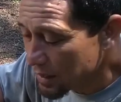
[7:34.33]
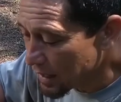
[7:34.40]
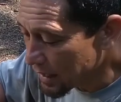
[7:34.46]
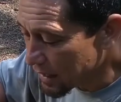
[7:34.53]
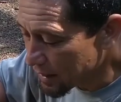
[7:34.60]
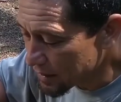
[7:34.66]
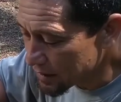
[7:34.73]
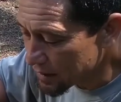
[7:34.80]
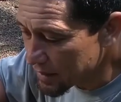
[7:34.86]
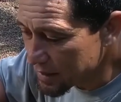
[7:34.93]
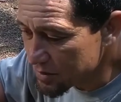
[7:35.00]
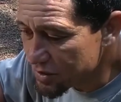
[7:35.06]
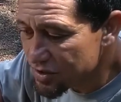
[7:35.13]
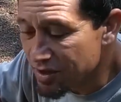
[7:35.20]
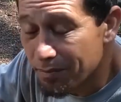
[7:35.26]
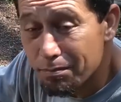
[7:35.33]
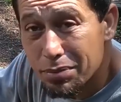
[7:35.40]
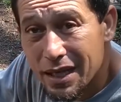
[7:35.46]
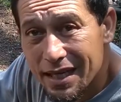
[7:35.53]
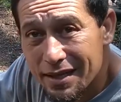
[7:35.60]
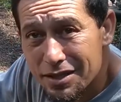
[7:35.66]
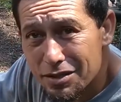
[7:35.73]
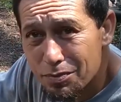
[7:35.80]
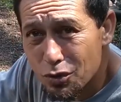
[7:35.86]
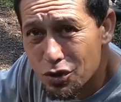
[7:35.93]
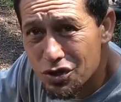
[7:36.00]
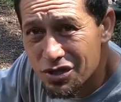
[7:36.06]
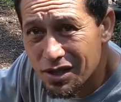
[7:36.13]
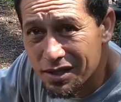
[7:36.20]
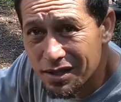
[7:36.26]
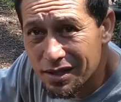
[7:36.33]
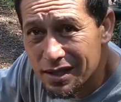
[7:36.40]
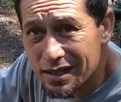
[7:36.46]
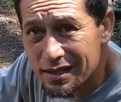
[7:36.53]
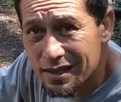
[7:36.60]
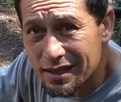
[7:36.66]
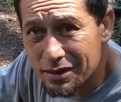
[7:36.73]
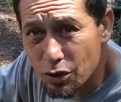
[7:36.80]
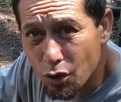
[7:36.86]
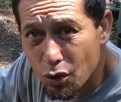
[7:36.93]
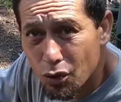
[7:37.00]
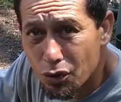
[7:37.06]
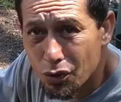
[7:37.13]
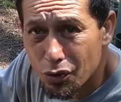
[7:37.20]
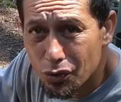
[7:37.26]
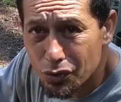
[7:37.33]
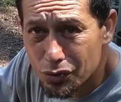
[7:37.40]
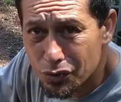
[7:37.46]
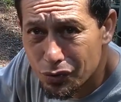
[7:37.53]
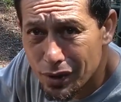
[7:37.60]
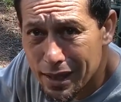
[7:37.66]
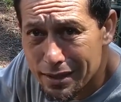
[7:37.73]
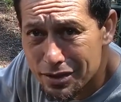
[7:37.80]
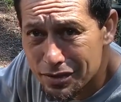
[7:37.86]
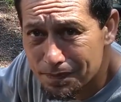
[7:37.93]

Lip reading: And in some plants, more succulent, like the hono grass,